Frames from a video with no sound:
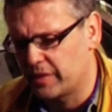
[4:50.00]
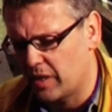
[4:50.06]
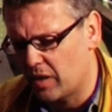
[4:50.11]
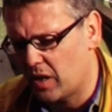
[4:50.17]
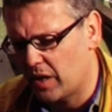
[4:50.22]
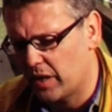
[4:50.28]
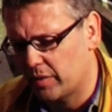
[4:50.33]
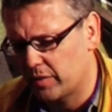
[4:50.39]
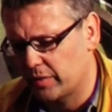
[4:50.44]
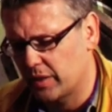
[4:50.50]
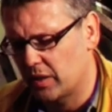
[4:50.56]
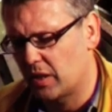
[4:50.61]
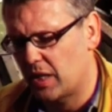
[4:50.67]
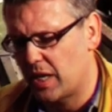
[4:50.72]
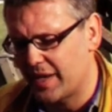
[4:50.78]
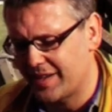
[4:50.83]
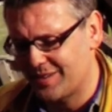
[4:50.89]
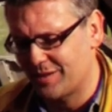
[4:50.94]
the iron
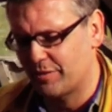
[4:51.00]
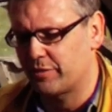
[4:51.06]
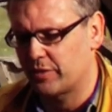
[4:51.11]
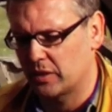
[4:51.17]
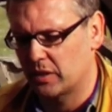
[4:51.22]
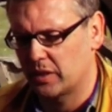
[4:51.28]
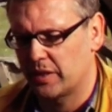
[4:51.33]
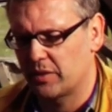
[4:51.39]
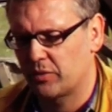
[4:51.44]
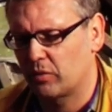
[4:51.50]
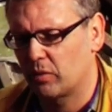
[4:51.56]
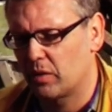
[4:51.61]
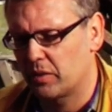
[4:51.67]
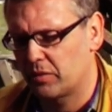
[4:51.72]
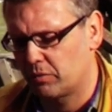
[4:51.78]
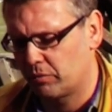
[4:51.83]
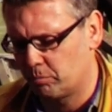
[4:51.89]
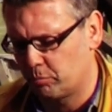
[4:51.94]
align differently. So
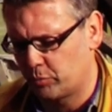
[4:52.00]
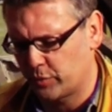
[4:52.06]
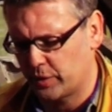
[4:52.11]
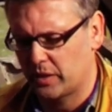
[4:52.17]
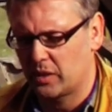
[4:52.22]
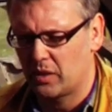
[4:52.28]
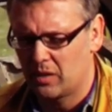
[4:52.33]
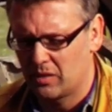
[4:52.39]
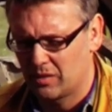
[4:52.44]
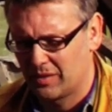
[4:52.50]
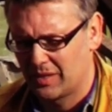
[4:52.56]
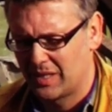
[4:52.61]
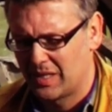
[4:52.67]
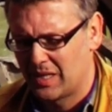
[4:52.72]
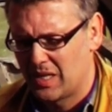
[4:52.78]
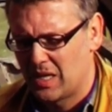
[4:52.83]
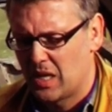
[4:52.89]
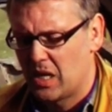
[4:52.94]
it's brittle
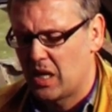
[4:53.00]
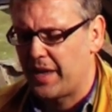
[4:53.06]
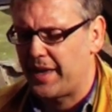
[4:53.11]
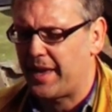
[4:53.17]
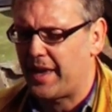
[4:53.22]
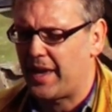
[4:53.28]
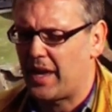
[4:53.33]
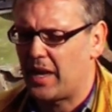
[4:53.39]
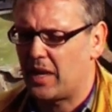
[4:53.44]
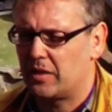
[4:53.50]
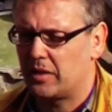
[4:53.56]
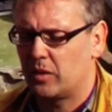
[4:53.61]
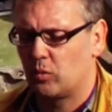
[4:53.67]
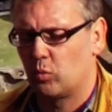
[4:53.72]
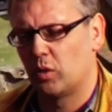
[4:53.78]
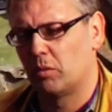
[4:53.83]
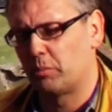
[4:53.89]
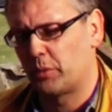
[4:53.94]
and
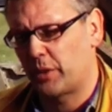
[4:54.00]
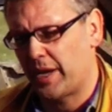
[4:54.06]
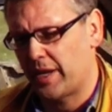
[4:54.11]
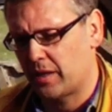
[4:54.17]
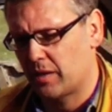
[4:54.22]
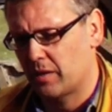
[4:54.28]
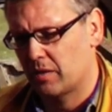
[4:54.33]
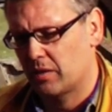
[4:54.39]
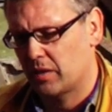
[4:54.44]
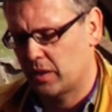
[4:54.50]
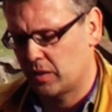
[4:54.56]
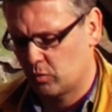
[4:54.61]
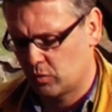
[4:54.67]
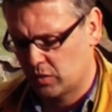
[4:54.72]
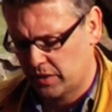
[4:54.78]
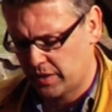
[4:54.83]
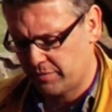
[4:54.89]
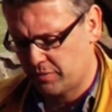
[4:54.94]
it will break and it
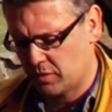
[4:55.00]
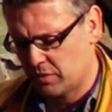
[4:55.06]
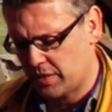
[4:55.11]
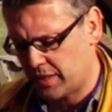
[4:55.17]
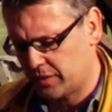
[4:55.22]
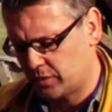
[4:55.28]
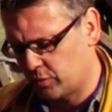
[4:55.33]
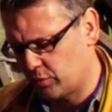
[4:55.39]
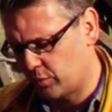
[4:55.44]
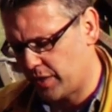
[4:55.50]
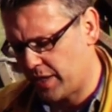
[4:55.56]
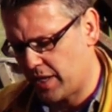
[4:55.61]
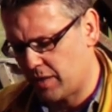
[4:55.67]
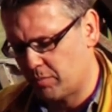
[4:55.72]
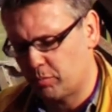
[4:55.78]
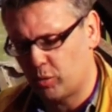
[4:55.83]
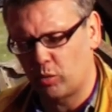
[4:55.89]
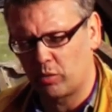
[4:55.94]
will give you that
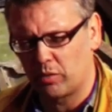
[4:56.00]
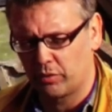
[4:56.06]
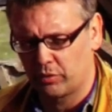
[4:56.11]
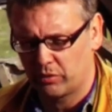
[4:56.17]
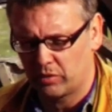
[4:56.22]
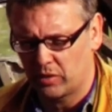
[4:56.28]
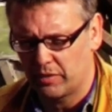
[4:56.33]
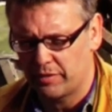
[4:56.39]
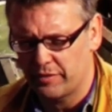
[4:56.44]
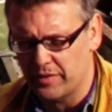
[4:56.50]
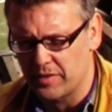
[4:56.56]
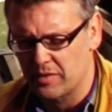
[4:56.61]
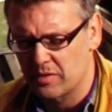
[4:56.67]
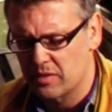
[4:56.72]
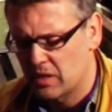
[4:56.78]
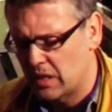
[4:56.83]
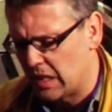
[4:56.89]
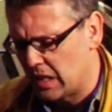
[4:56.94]
gray porous
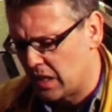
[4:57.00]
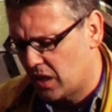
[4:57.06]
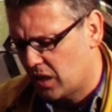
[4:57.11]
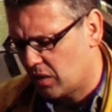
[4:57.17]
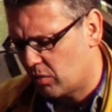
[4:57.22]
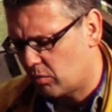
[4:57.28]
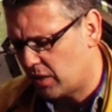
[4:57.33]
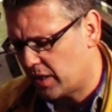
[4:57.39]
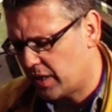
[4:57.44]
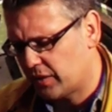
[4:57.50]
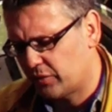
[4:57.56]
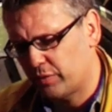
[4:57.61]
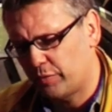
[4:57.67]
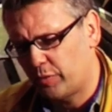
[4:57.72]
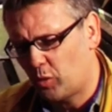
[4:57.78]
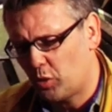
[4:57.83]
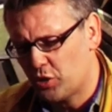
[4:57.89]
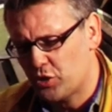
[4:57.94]
surface. Whereas
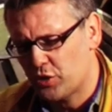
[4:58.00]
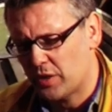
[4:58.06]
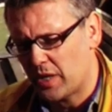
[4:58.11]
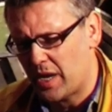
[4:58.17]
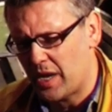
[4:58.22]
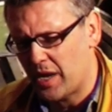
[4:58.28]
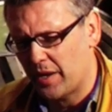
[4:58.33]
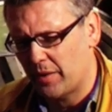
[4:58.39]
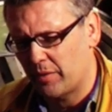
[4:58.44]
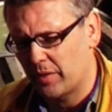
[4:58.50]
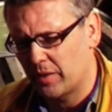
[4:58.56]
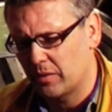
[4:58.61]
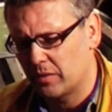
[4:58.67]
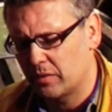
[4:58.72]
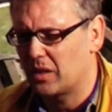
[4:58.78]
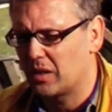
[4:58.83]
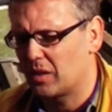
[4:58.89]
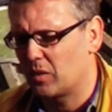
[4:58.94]
forged
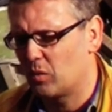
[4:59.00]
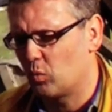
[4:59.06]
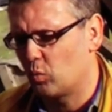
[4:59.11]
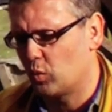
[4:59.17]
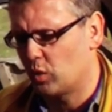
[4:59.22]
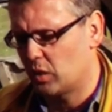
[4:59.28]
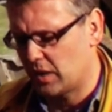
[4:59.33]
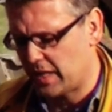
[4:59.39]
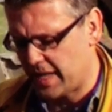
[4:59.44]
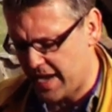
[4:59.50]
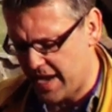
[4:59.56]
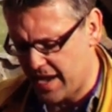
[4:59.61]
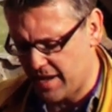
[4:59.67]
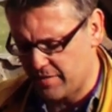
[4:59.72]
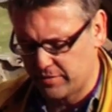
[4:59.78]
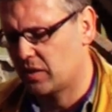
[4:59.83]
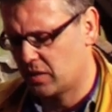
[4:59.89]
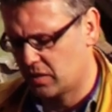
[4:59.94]
iron will
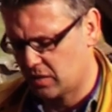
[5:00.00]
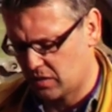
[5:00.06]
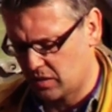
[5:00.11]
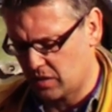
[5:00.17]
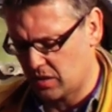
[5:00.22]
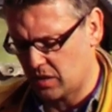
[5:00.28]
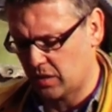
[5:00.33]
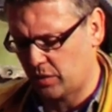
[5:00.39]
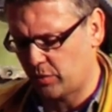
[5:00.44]
have a